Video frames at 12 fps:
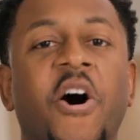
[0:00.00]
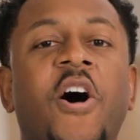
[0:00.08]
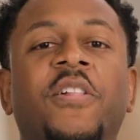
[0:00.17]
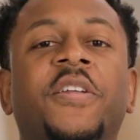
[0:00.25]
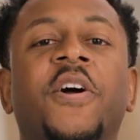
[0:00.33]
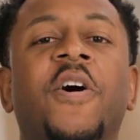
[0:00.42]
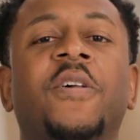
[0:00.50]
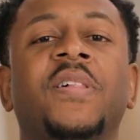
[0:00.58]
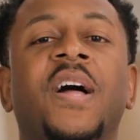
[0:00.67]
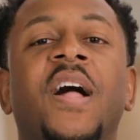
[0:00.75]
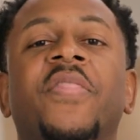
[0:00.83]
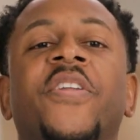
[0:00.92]
All in all,
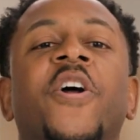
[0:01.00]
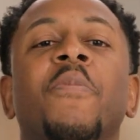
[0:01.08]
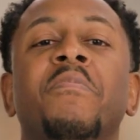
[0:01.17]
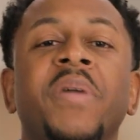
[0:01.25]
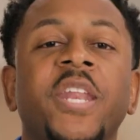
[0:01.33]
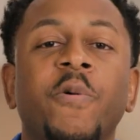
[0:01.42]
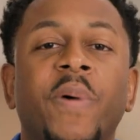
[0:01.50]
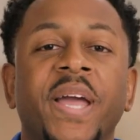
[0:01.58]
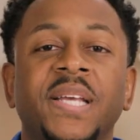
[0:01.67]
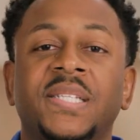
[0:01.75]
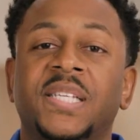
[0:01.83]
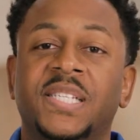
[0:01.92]
there are many
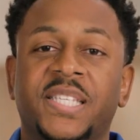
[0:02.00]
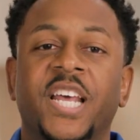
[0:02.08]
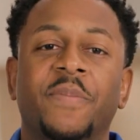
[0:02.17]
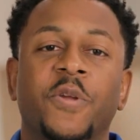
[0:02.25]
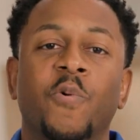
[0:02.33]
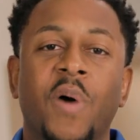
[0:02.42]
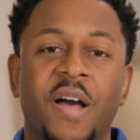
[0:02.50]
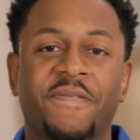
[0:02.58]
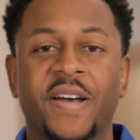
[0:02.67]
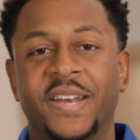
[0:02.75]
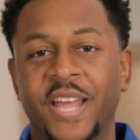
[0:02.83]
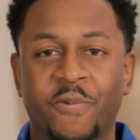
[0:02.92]
ways to set up your Wi
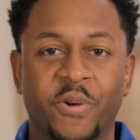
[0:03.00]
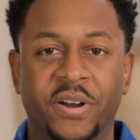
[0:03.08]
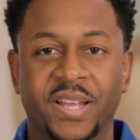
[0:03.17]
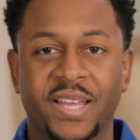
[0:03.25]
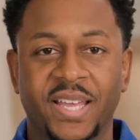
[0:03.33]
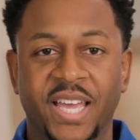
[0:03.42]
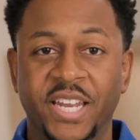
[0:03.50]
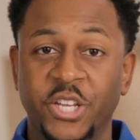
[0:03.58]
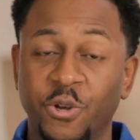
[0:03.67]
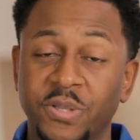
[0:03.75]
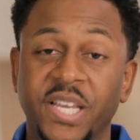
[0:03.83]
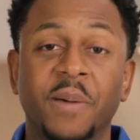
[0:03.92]
Fi network,
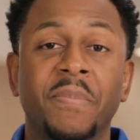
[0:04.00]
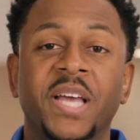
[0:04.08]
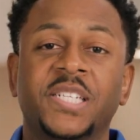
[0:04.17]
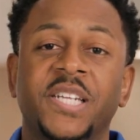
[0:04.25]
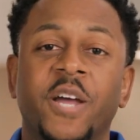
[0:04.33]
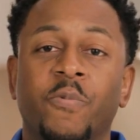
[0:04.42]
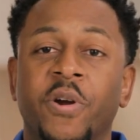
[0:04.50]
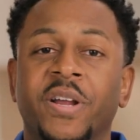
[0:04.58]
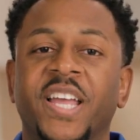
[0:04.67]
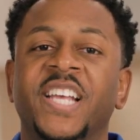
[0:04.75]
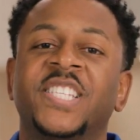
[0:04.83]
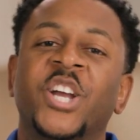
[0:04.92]
and using a mesh
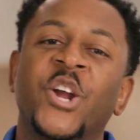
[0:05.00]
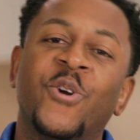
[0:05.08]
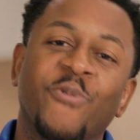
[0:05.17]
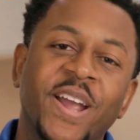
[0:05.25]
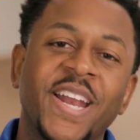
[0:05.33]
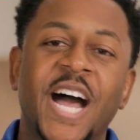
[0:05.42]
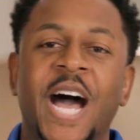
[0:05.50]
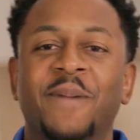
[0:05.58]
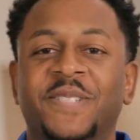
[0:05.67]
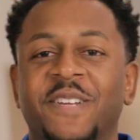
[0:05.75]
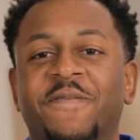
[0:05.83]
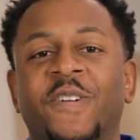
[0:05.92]
network is a great
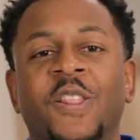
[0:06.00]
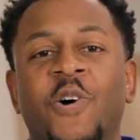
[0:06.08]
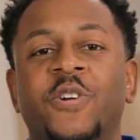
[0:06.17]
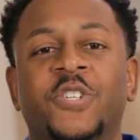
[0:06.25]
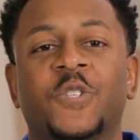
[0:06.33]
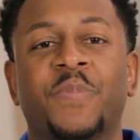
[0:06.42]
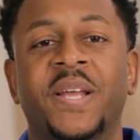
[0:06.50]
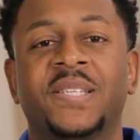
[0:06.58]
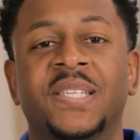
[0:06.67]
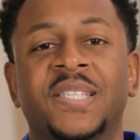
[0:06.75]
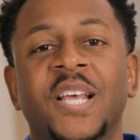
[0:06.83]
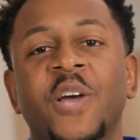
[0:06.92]
option for larger
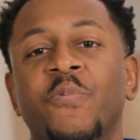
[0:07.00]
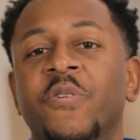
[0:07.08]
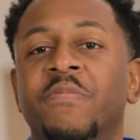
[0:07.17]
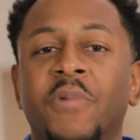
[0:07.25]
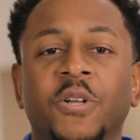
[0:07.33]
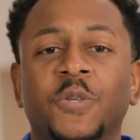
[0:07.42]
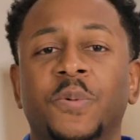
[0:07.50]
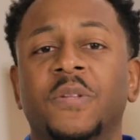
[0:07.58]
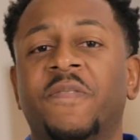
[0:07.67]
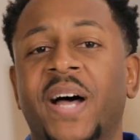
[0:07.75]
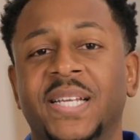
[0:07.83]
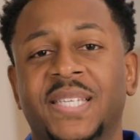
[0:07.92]
spaces with multiple
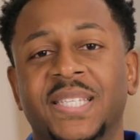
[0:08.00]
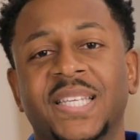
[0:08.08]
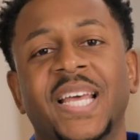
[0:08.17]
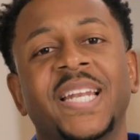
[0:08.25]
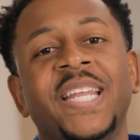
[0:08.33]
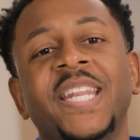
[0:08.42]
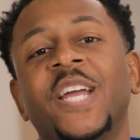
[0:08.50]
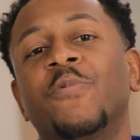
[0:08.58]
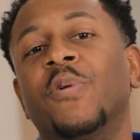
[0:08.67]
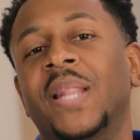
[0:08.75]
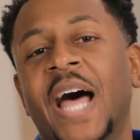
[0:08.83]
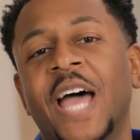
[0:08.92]
devices needing a
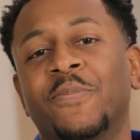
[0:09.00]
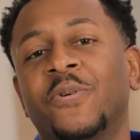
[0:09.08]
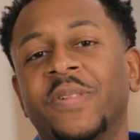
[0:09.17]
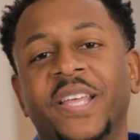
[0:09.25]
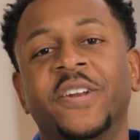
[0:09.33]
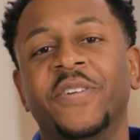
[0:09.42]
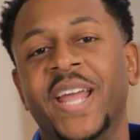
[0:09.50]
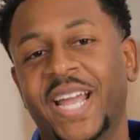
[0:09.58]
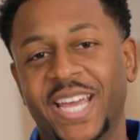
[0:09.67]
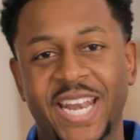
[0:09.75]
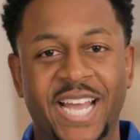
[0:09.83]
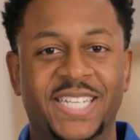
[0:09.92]
reliable
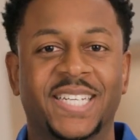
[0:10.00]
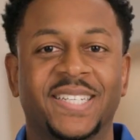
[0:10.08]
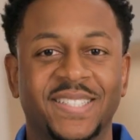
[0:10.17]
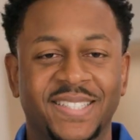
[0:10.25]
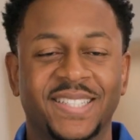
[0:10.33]
internet connection.